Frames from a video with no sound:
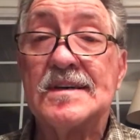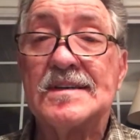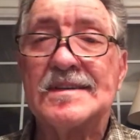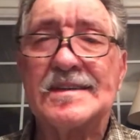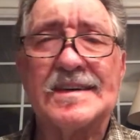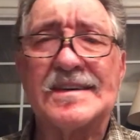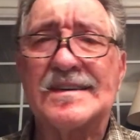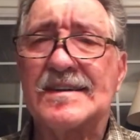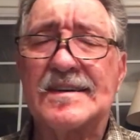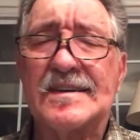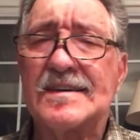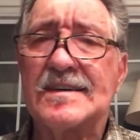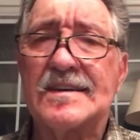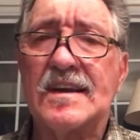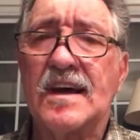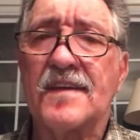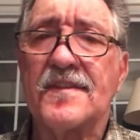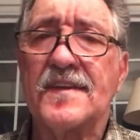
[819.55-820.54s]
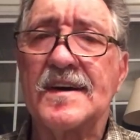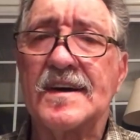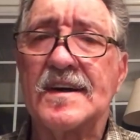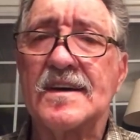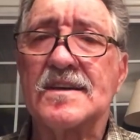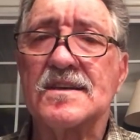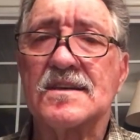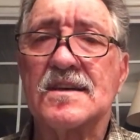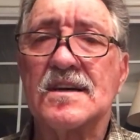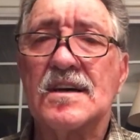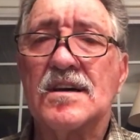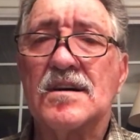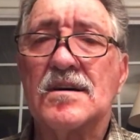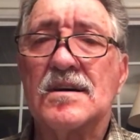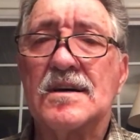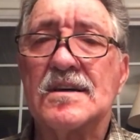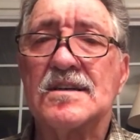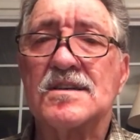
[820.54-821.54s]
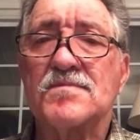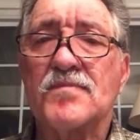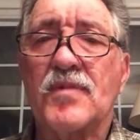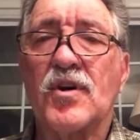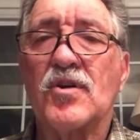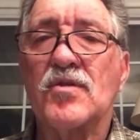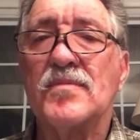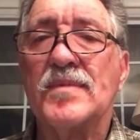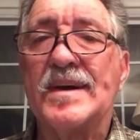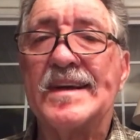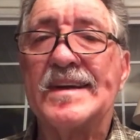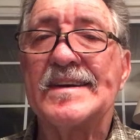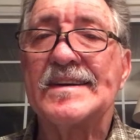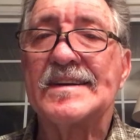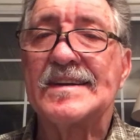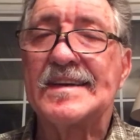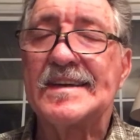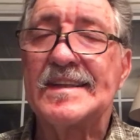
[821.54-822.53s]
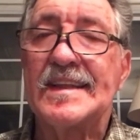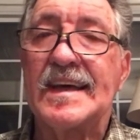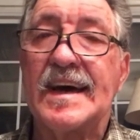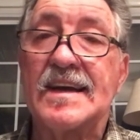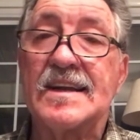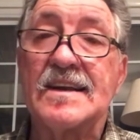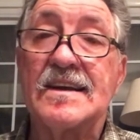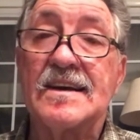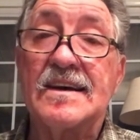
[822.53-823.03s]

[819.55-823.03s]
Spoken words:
that nothing is permanent in that